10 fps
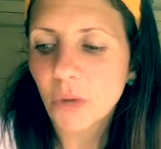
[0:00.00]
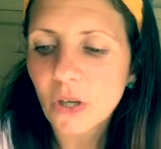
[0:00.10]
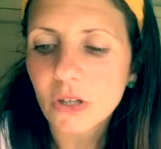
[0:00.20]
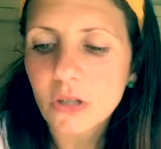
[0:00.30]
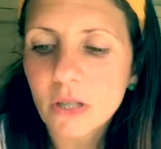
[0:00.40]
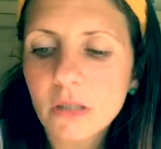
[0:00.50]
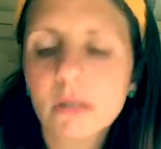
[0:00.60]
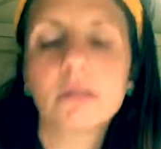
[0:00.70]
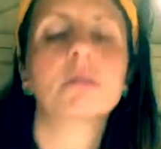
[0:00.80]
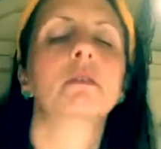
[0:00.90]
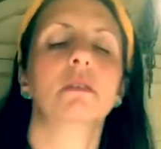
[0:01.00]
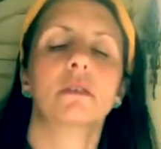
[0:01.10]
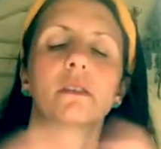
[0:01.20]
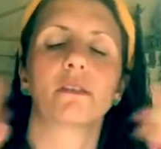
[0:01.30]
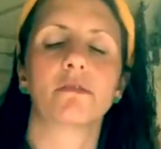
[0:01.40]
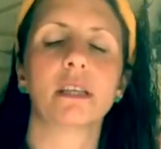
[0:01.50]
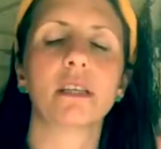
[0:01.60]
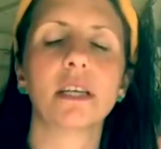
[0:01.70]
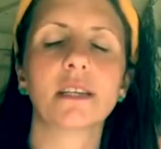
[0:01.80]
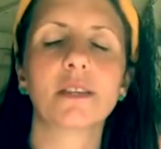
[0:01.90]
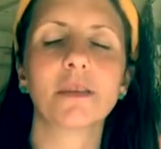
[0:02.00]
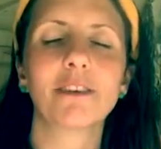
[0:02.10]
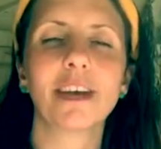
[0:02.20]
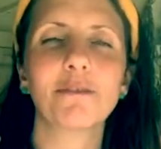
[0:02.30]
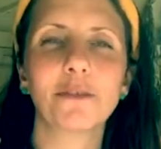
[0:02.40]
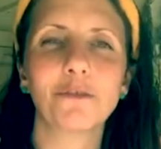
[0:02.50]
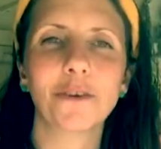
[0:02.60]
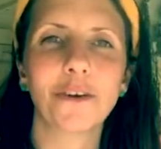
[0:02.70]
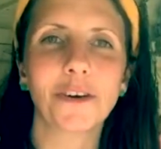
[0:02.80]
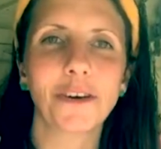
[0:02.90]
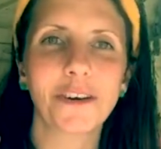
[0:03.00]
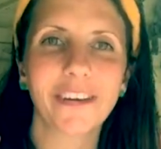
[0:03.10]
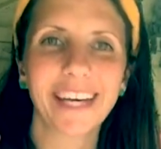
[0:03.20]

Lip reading: But 3 things to be grateful for.